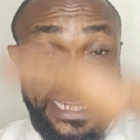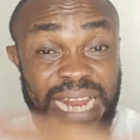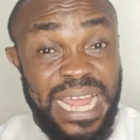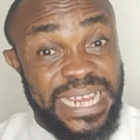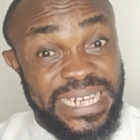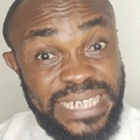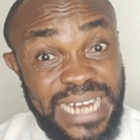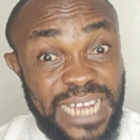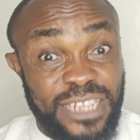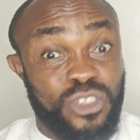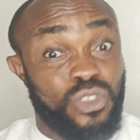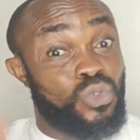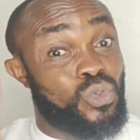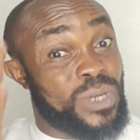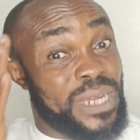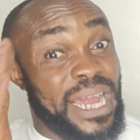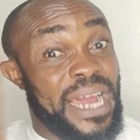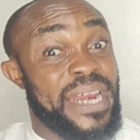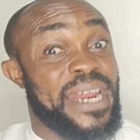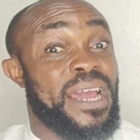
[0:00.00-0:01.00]
like that
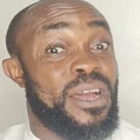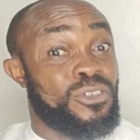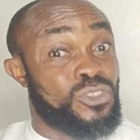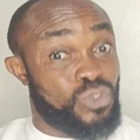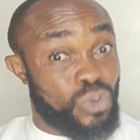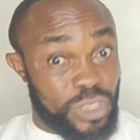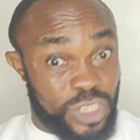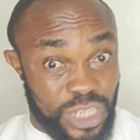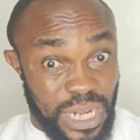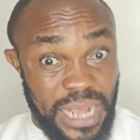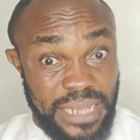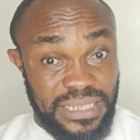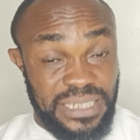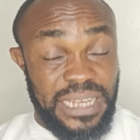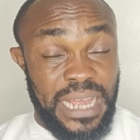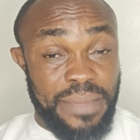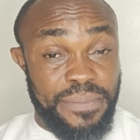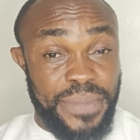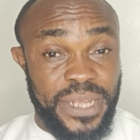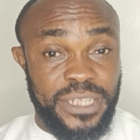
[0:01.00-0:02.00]
to carry out such
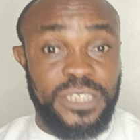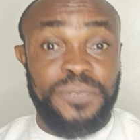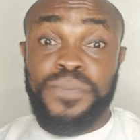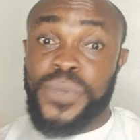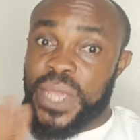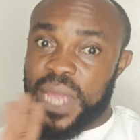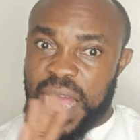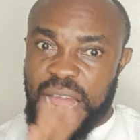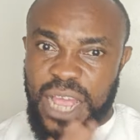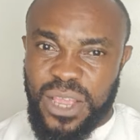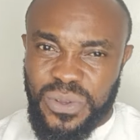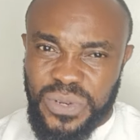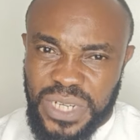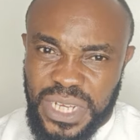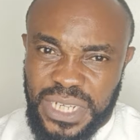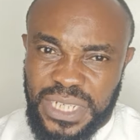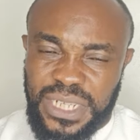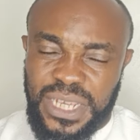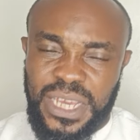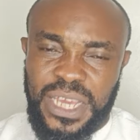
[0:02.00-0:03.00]
assignments, and you
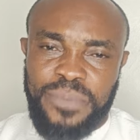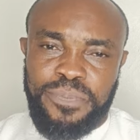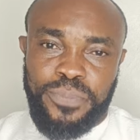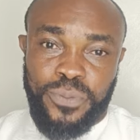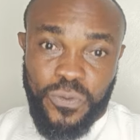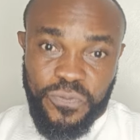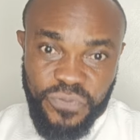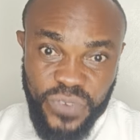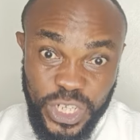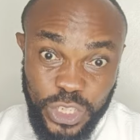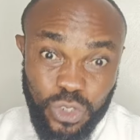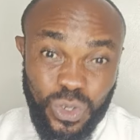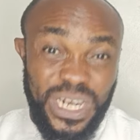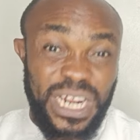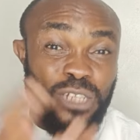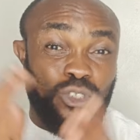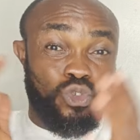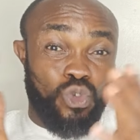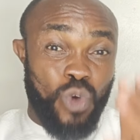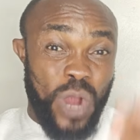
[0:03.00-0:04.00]
need a
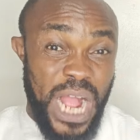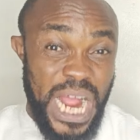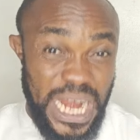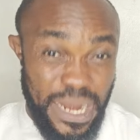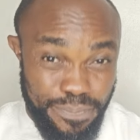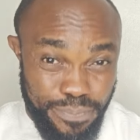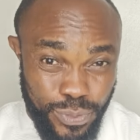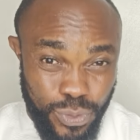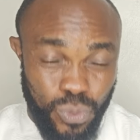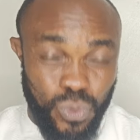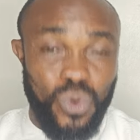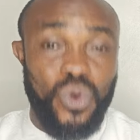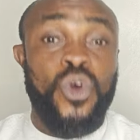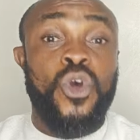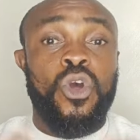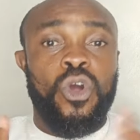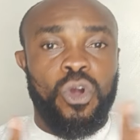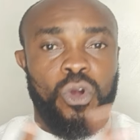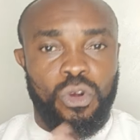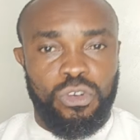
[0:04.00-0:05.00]
professional to help
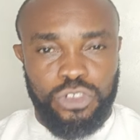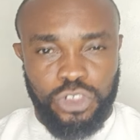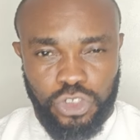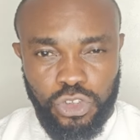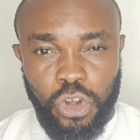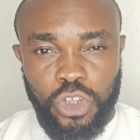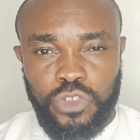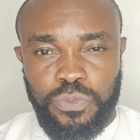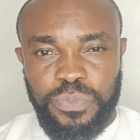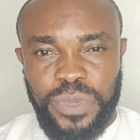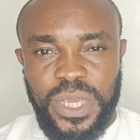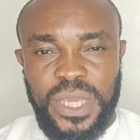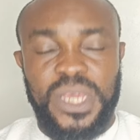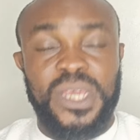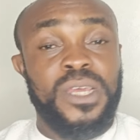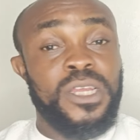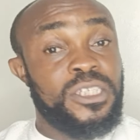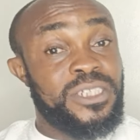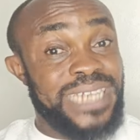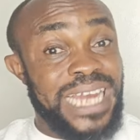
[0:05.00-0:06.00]
you. Consult
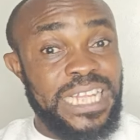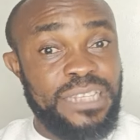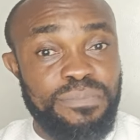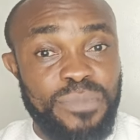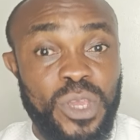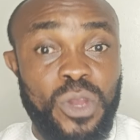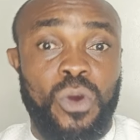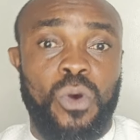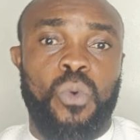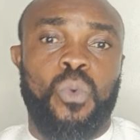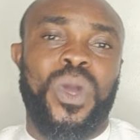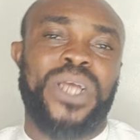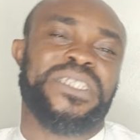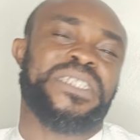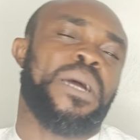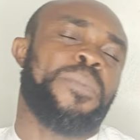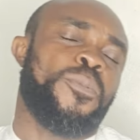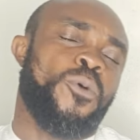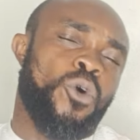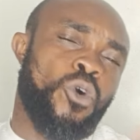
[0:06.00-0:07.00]
me, chat me on
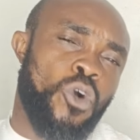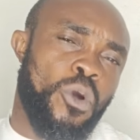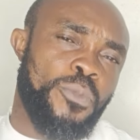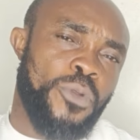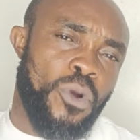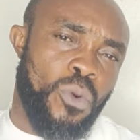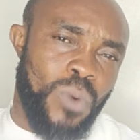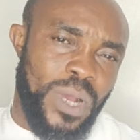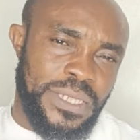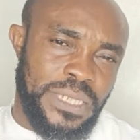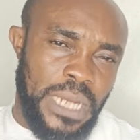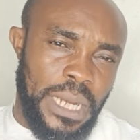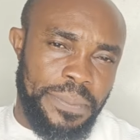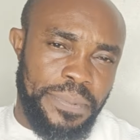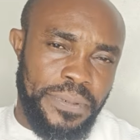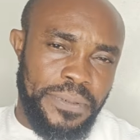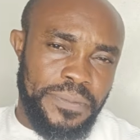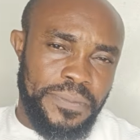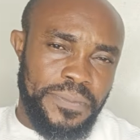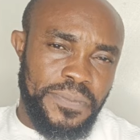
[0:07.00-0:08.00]
WhatsApp or call me on
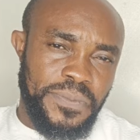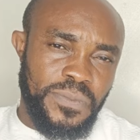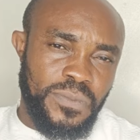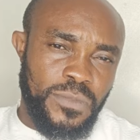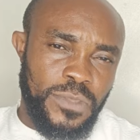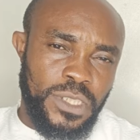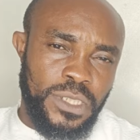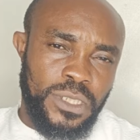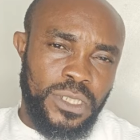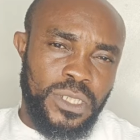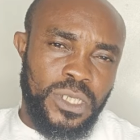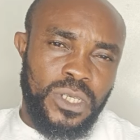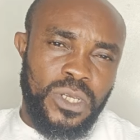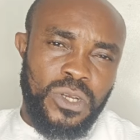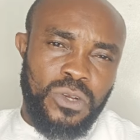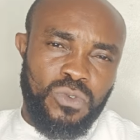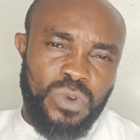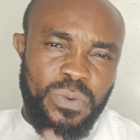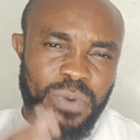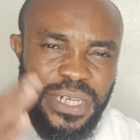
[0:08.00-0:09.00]
WhatsApp.
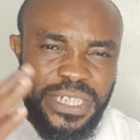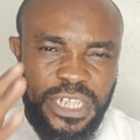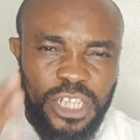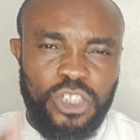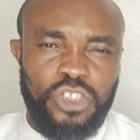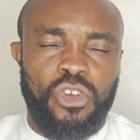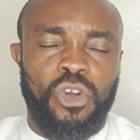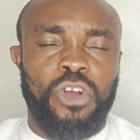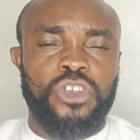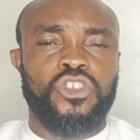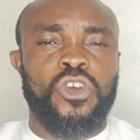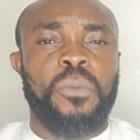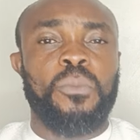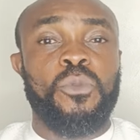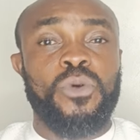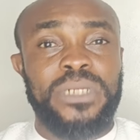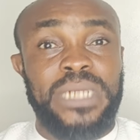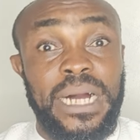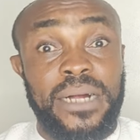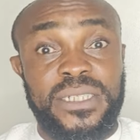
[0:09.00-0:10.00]
We will discuss
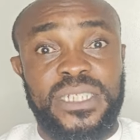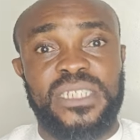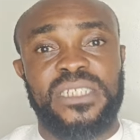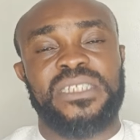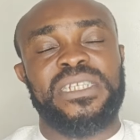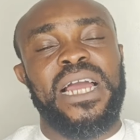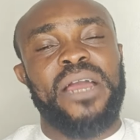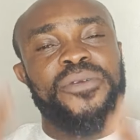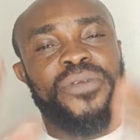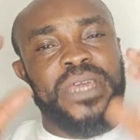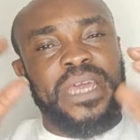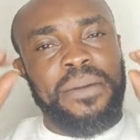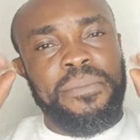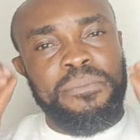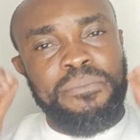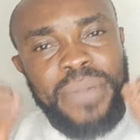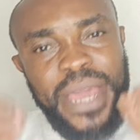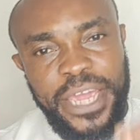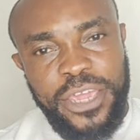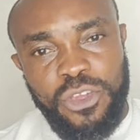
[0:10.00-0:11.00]
on modalities how you
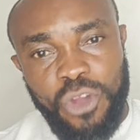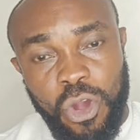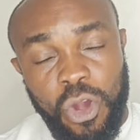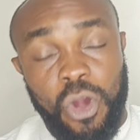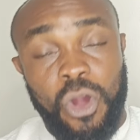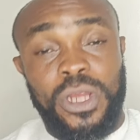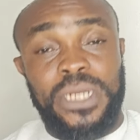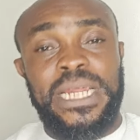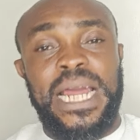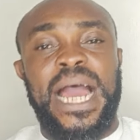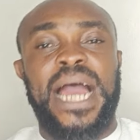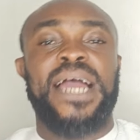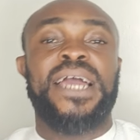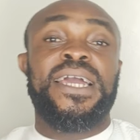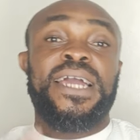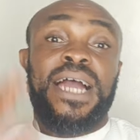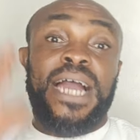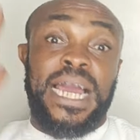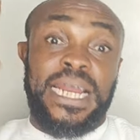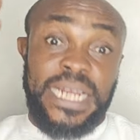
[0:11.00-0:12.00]
can make your order
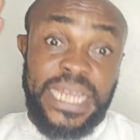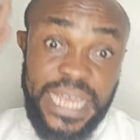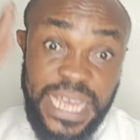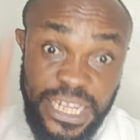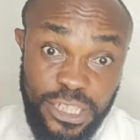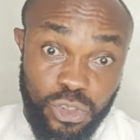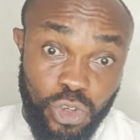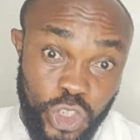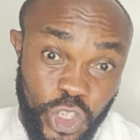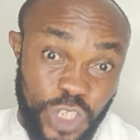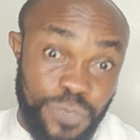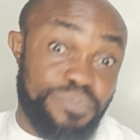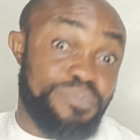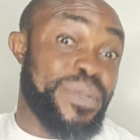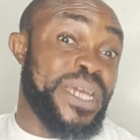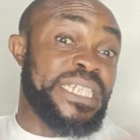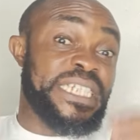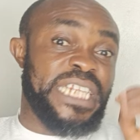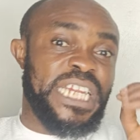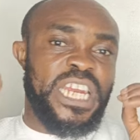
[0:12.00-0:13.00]
and get your
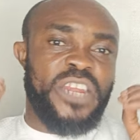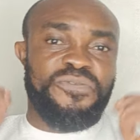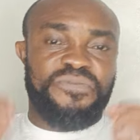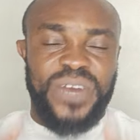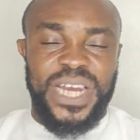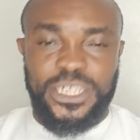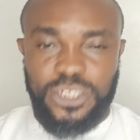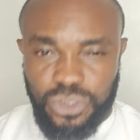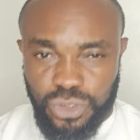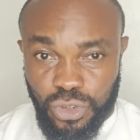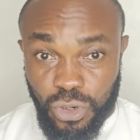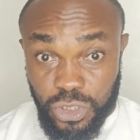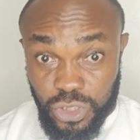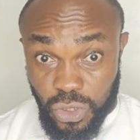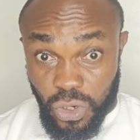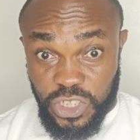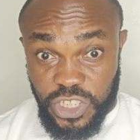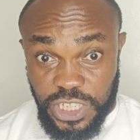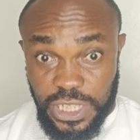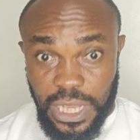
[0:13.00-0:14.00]
shipment delivered to
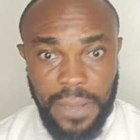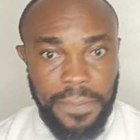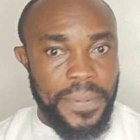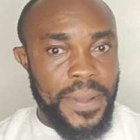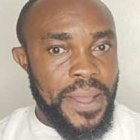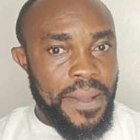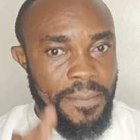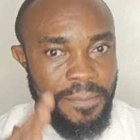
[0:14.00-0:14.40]
your doorstep